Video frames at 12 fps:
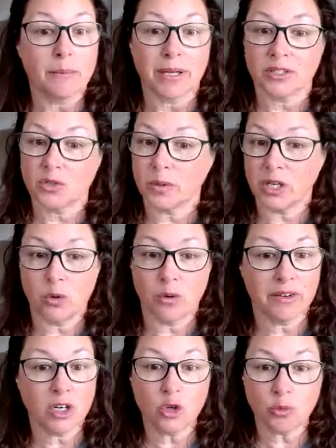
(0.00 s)
Because when you
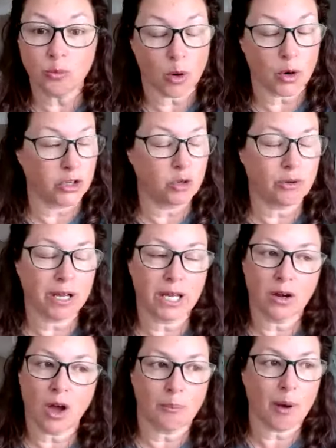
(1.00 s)
have a newborn, you
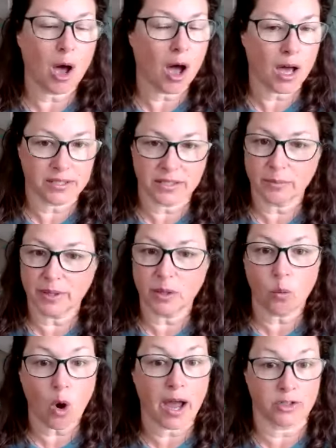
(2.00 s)
cannot possibly
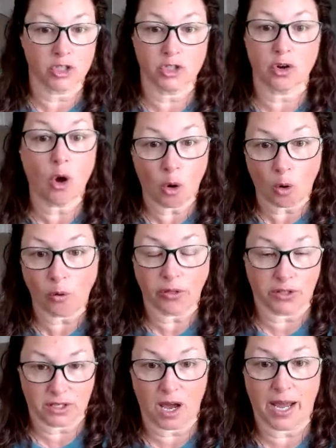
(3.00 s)
watch all
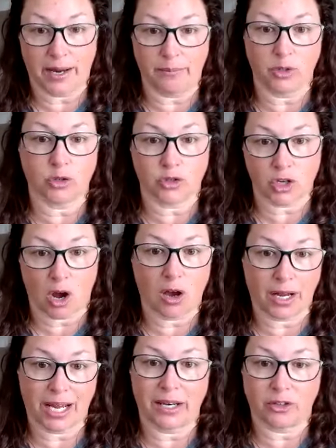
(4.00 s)
the time your
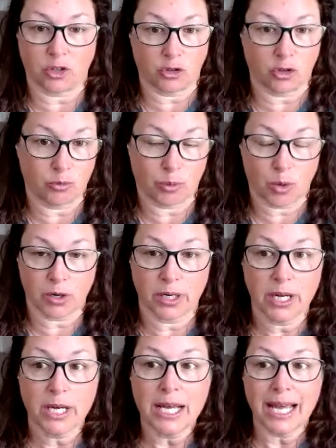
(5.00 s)
dog and your newborn.
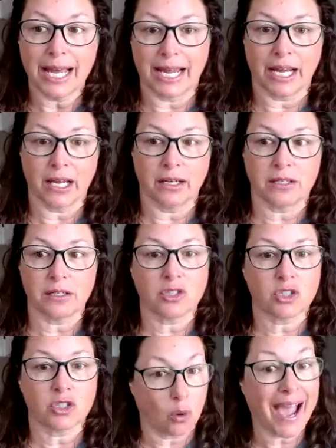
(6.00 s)
And
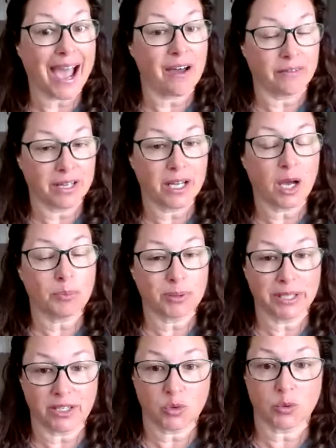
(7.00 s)
so having a
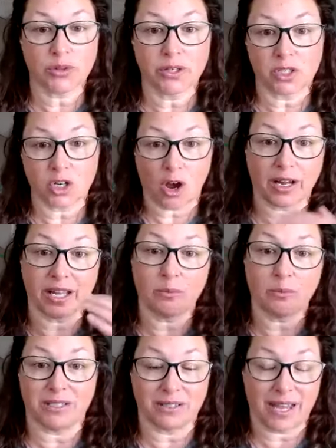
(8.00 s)
place where the dog can
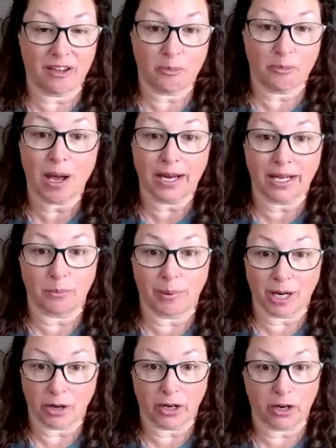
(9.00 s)
be safe behind a
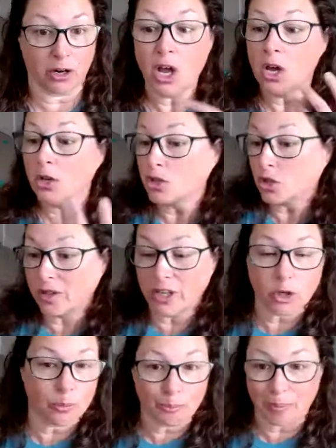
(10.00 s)
barrier so
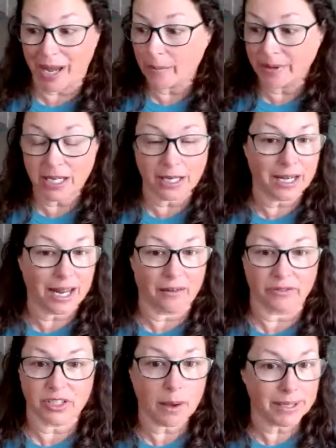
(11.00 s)
that your baby can
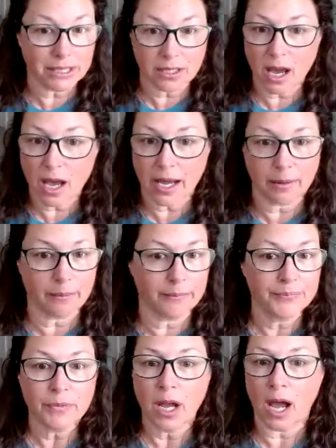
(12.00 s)
have tummy
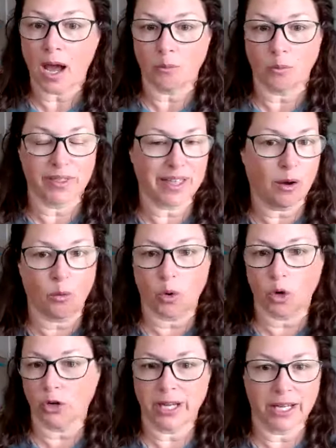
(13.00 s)
time without
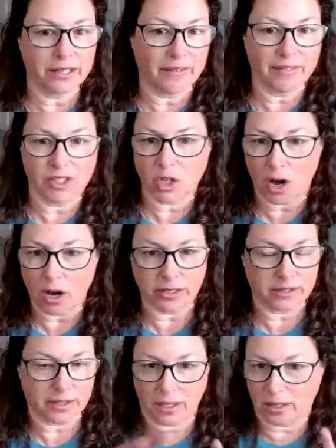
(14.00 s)
worrying that the dog
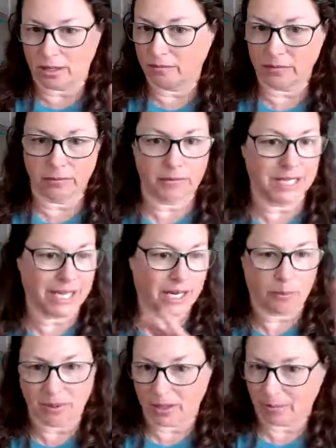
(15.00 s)
is going to get
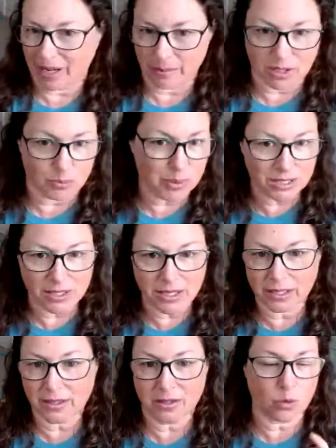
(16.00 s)
up in the baby's
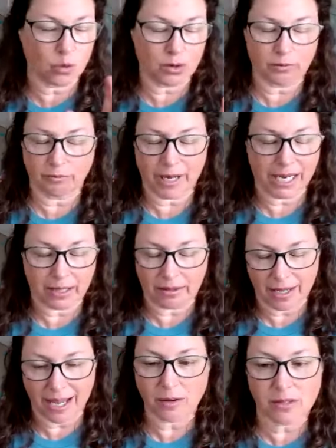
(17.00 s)
business or
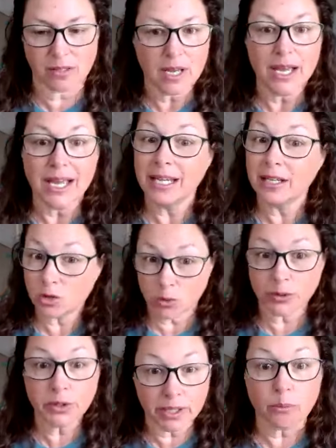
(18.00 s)
anything else is
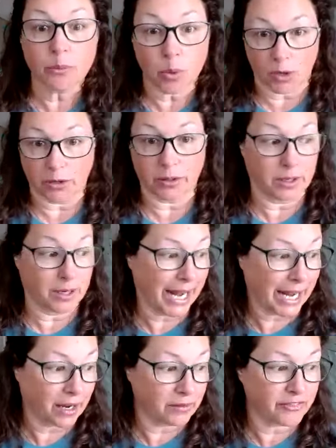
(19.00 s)
really important.
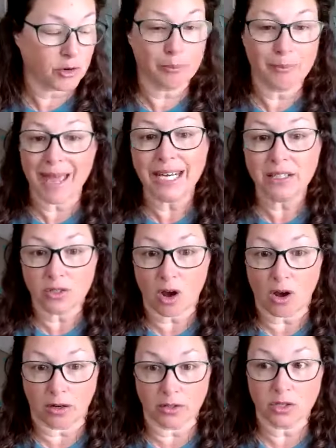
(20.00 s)
And for many
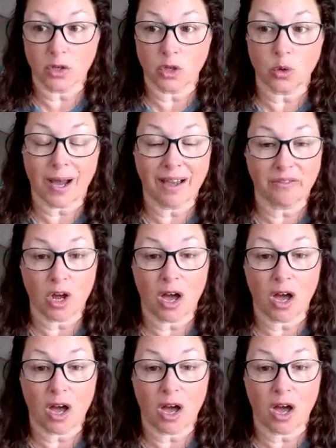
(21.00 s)
dogs who have